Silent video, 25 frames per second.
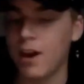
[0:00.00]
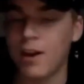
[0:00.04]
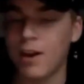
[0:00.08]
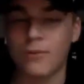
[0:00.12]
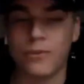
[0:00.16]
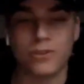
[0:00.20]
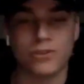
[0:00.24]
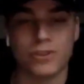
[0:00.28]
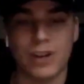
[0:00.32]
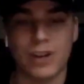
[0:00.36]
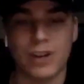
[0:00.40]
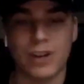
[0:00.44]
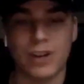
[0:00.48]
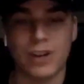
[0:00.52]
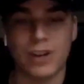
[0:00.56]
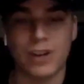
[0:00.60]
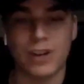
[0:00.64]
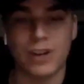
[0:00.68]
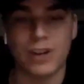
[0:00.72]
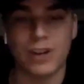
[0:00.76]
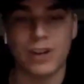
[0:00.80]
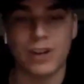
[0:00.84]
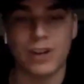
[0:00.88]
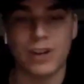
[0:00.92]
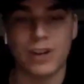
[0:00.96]
offers, I've sold
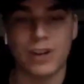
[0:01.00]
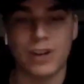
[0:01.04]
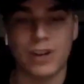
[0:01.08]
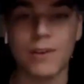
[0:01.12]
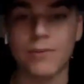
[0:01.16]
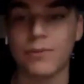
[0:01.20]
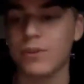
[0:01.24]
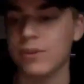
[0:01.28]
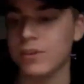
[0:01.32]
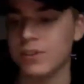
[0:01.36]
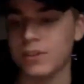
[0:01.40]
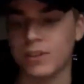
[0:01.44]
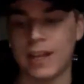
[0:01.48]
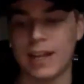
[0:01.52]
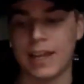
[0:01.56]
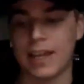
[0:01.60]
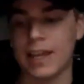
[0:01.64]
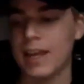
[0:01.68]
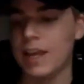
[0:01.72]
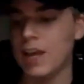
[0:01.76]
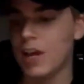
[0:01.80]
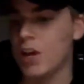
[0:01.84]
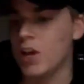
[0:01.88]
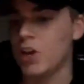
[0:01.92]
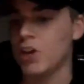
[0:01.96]
8K offers. Like
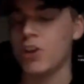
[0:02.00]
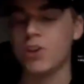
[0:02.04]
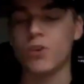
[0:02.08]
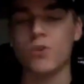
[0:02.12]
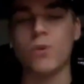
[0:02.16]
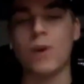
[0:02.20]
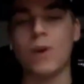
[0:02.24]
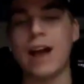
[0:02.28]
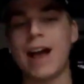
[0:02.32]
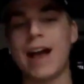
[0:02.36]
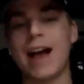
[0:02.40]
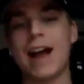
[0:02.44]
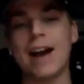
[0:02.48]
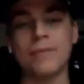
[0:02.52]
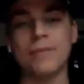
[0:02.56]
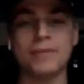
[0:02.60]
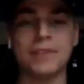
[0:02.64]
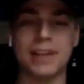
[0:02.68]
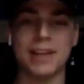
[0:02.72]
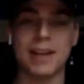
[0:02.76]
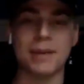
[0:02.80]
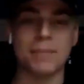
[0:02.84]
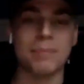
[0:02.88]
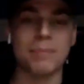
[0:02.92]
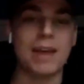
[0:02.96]
you have
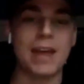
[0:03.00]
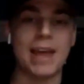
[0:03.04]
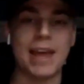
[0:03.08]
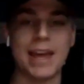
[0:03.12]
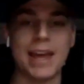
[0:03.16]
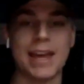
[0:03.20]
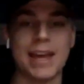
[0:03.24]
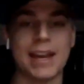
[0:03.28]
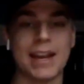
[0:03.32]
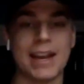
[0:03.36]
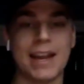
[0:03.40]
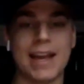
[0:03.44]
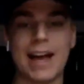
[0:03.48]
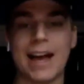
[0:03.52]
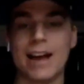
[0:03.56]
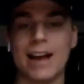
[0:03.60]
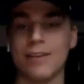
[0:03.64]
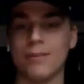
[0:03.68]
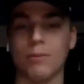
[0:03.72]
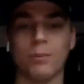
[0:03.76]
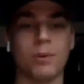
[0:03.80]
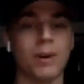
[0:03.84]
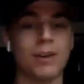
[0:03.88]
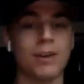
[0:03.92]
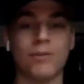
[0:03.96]
to get pain out
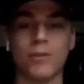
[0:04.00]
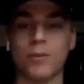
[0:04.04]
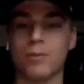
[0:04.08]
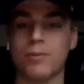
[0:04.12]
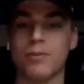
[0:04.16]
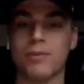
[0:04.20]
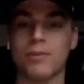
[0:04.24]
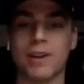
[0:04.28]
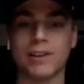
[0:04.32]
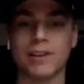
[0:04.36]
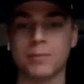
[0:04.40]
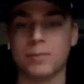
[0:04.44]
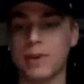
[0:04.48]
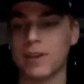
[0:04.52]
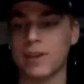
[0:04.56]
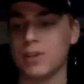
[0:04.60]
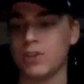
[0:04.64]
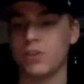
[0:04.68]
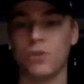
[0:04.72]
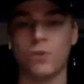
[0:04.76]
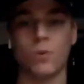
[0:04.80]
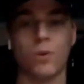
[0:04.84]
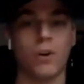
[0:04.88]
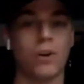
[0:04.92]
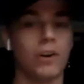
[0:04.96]
of whatever
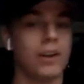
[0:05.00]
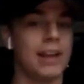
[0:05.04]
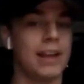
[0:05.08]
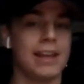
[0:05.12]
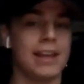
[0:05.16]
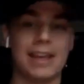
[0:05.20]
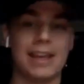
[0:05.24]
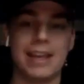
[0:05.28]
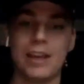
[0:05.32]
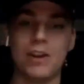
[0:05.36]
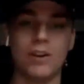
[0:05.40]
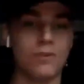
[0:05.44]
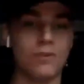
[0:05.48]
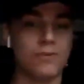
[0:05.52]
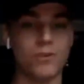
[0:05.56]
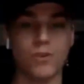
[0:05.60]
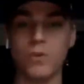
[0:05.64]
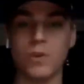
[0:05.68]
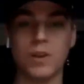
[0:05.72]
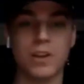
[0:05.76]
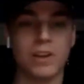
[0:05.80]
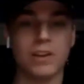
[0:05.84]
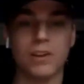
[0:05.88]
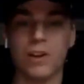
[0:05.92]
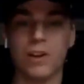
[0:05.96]
prospect you are like
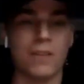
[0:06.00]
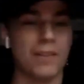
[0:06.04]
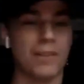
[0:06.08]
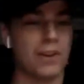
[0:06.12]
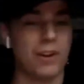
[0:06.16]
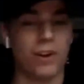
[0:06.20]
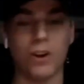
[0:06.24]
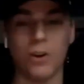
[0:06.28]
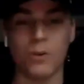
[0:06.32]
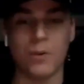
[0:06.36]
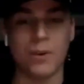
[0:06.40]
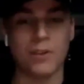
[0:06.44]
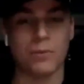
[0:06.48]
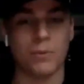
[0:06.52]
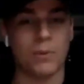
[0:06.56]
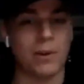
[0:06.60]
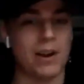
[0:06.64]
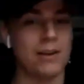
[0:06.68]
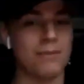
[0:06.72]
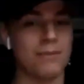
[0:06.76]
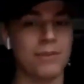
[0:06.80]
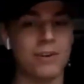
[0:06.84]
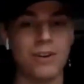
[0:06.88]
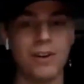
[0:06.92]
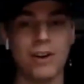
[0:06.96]
interviewing on the call with,
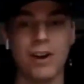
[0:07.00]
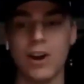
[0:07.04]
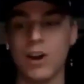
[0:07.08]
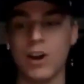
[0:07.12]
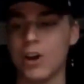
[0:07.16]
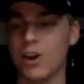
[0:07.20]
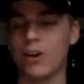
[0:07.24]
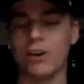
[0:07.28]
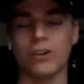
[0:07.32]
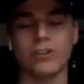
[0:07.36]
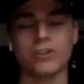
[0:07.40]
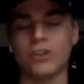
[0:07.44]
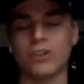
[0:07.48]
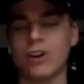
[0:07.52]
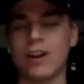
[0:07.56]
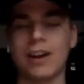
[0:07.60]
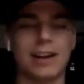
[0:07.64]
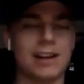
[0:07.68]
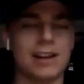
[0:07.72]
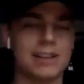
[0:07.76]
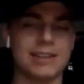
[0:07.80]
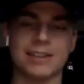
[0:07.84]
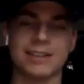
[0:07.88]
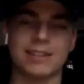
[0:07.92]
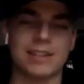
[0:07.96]
whatever, or else you're
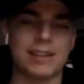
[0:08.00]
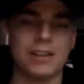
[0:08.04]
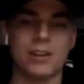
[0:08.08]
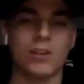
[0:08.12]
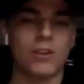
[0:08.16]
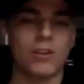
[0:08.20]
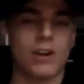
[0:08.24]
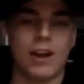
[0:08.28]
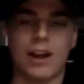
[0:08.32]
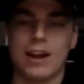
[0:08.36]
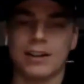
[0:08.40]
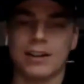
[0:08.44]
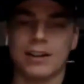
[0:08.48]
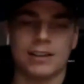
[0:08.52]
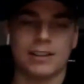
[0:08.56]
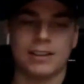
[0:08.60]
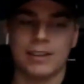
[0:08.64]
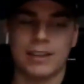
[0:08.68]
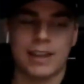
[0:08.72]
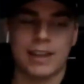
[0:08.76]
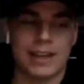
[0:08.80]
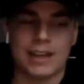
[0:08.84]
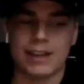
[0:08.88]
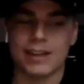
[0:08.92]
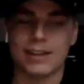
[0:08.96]
not
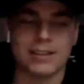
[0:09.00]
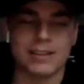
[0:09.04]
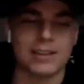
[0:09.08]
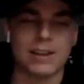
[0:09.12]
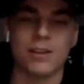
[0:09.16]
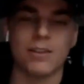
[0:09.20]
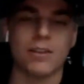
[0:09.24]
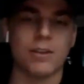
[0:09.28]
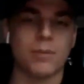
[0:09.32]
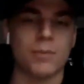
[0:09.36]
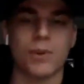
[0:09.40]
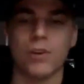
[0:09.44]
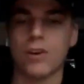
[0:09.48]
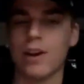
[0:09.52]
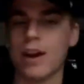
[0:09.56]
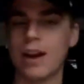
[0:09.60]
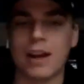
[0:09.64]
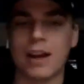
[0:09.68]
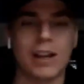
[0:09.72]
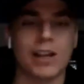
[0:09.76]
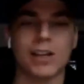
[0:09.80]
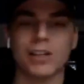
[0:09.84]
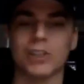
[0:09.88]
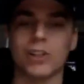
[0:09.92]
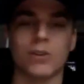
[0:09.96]
like gonna sell them. You're not
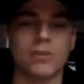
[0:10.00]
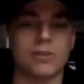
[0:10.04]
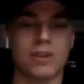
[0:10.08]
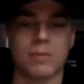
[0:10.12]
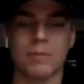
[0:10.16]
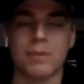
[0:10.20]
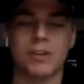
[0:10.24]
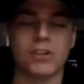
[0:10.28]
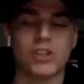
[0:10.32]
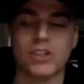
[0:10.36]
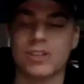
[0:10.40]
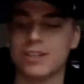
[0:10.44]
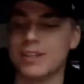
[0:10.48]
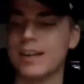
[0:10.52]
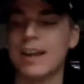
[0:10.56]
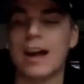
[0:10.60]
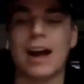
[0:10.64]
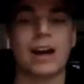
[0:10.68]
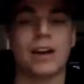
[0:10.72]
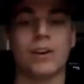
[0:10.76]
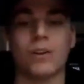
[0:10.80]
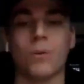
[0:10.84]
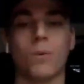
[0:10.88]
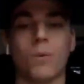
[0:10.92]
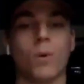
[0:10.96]
gonna close them. It's just
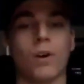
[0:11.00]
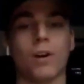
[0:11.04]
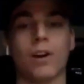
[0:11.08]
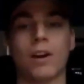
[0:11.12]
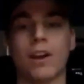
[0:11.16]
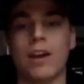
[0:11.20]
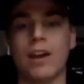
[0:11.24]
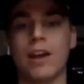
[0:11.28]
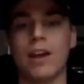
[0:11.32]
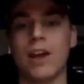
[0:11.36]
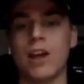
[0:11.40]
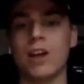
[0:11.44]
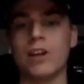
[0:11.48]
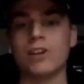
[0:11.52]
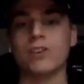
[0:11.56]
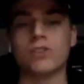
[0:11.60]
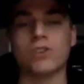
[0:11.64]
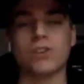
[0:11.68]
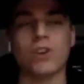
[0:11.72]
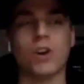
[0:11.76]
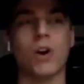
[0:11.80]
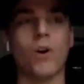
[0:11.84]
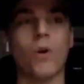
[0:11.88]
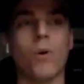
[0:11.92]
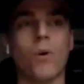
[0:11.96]
not gonna work.
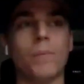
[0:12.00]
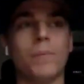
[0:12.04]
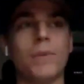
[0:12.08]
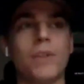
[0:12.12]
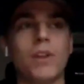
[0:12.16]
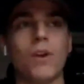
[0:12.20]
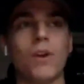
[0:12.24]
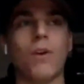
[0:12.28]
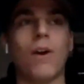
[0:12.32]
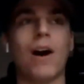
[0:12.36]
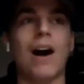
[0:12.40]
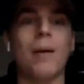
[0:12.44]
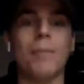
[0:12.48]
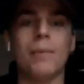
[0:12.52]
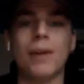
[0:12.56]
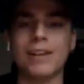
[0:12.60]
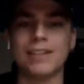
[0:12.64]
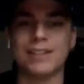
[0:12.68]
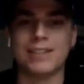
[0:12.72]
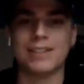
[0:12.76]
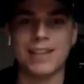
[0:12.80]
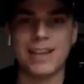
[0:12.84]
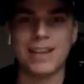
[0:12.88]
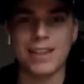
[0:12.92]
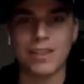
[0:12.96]
So, I'm not
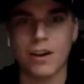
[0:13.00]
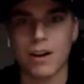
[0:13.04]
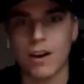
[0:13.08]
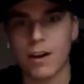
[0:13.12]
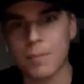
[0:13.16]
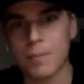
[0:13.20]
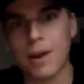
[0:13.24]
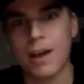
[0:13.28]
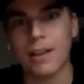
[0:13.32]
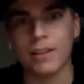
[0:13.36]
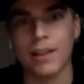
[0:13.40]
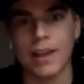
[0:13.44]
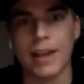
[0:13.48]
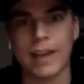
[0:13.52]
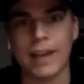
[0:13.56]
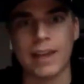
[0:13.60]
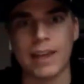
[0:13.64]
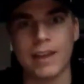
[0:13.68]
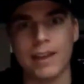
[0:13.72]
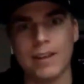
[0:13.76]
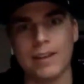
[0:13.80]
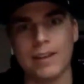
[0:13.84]
sitting there, I'm not like,